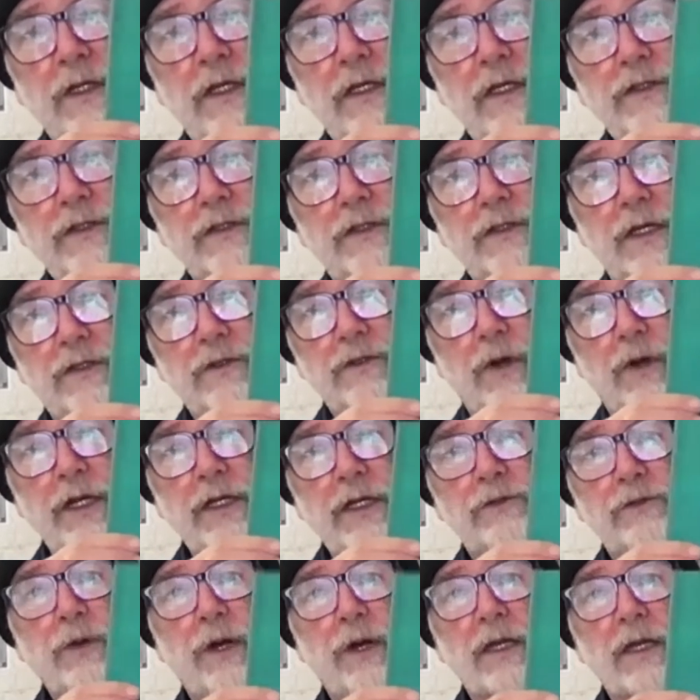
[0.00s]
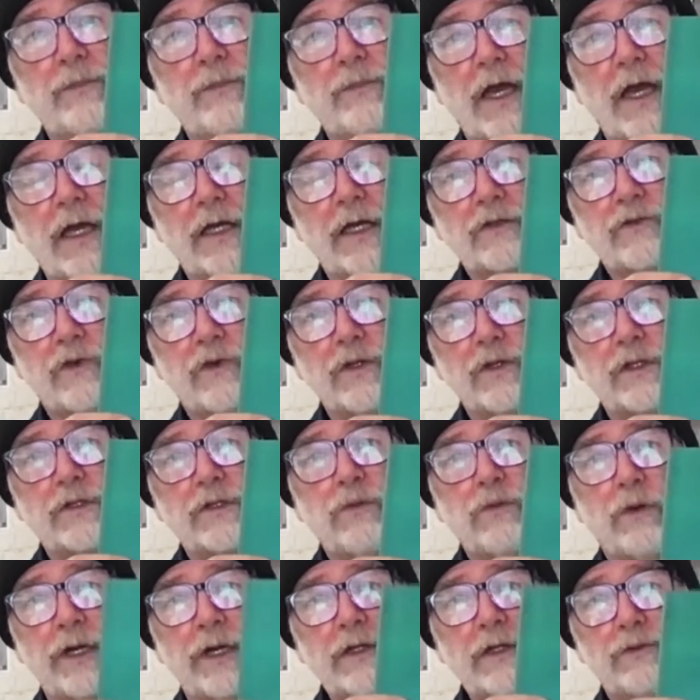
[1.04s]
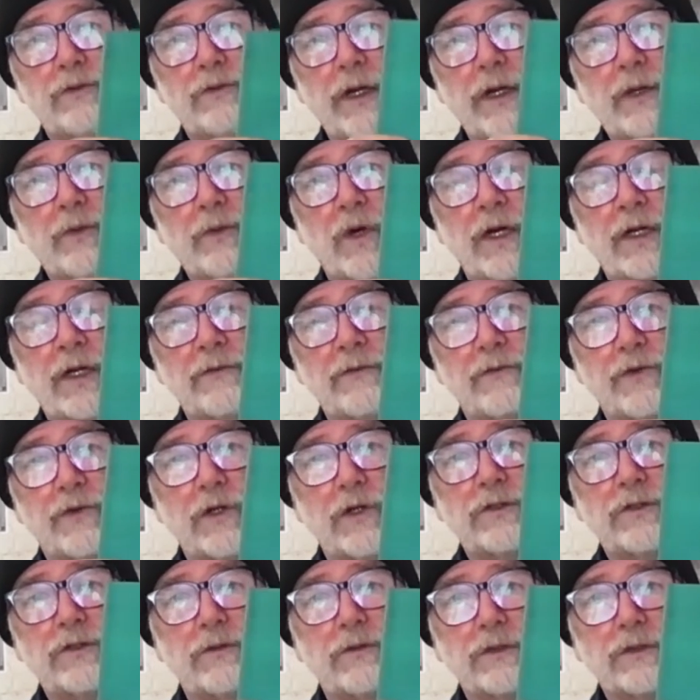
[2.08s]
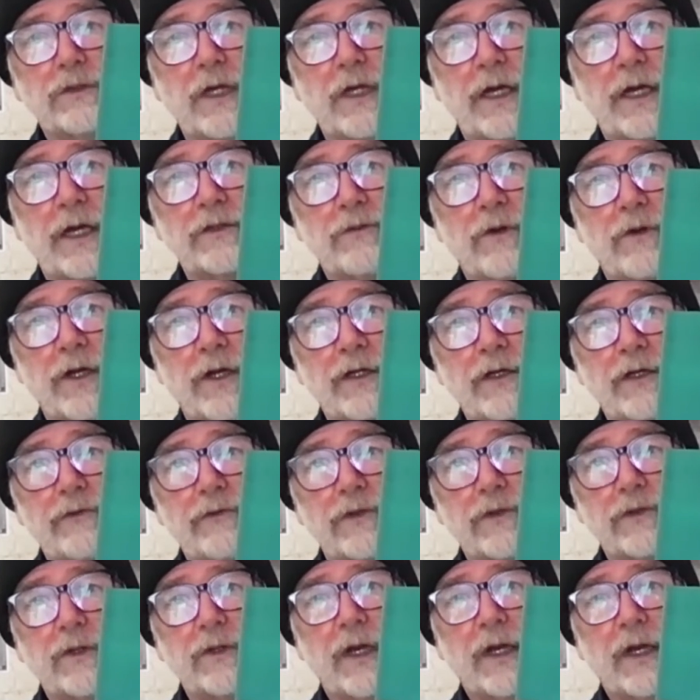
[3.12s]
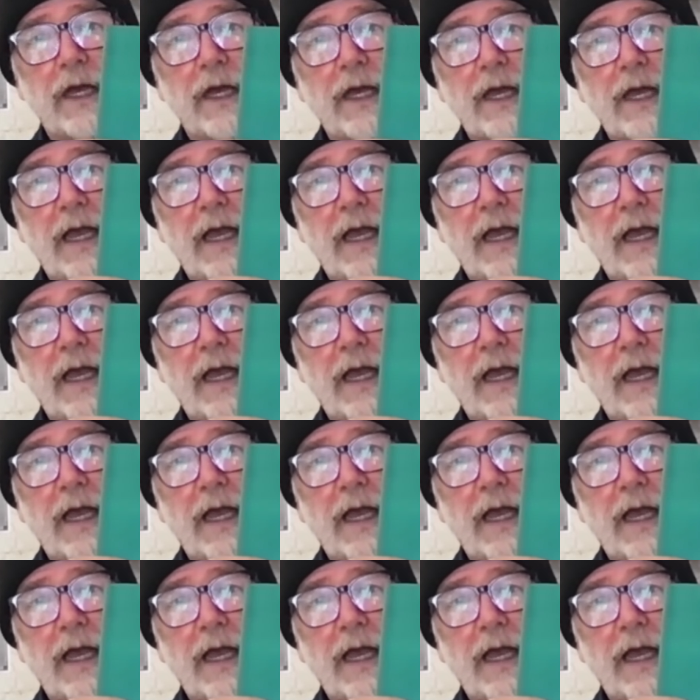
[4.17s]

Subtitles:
these 2020 bags for the 2021 virtual Science Rendezvous.